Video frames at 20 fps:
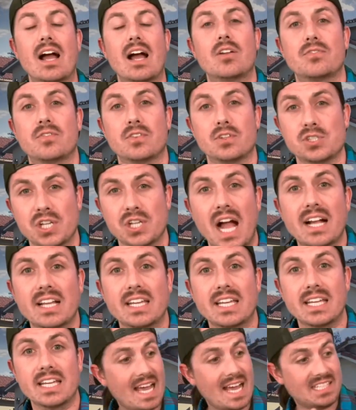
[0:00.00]
out for
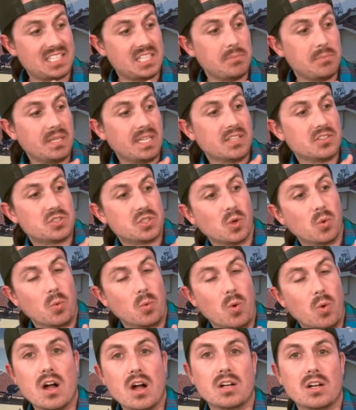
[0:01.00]
Jackie as he begins to
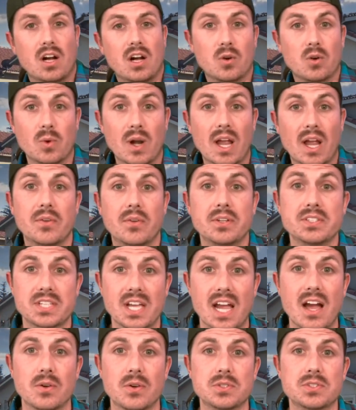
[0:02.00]
walk around his
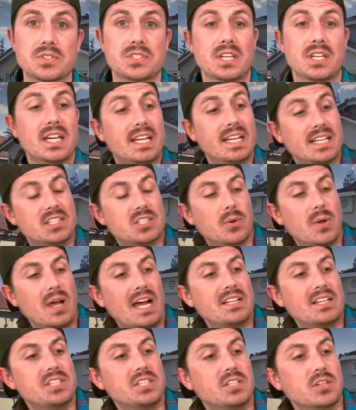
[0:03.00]
house. And so
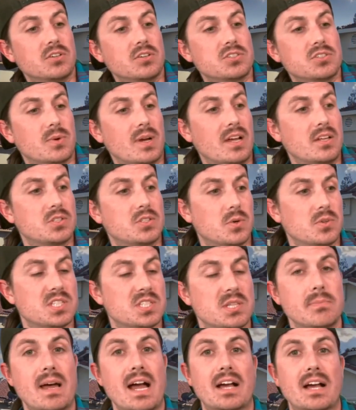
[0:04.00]
as he goes around towards
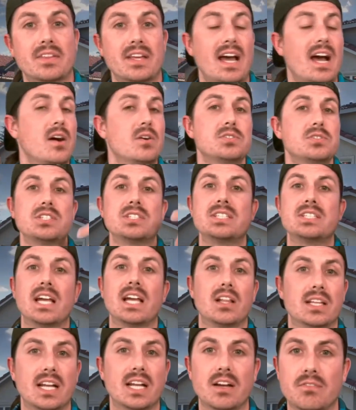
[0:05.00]
the back of the house, he's
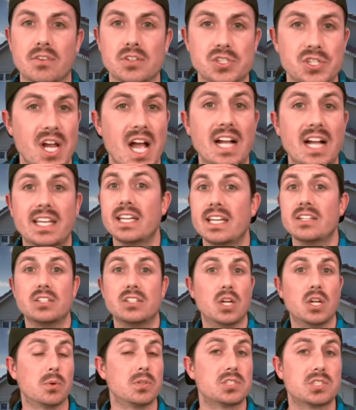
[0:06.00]
yelling out for Jackie.
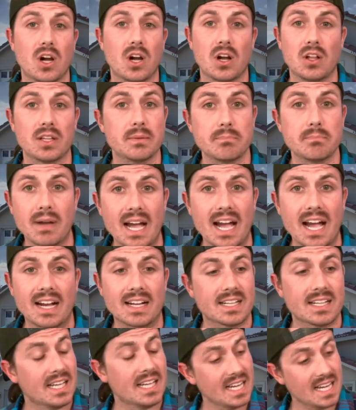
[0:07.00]
No one's calling
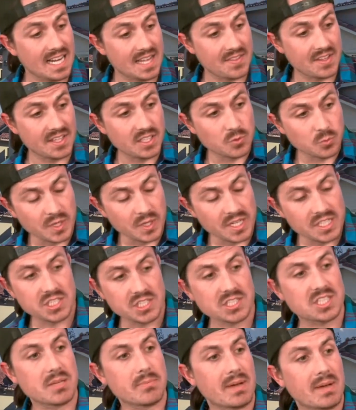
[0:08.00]
back. And then he
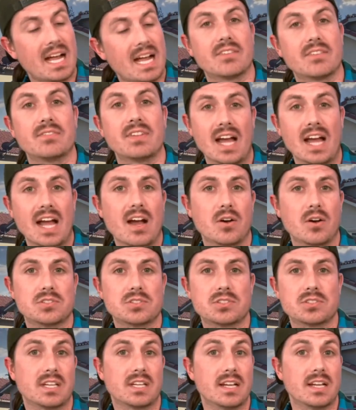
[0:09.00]
reaches the back of the
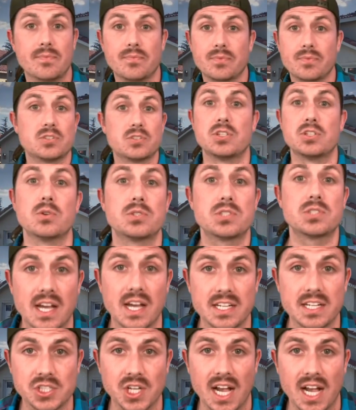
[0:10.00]
house and there's no
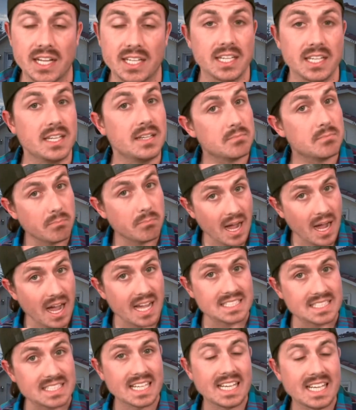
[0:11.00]
sign of Jackie,
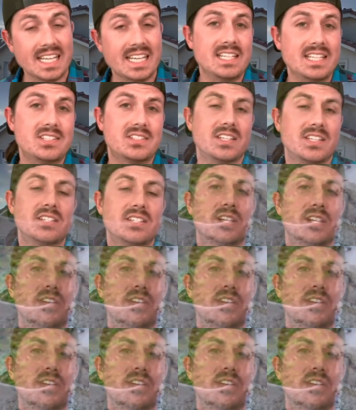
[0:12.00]
but he sees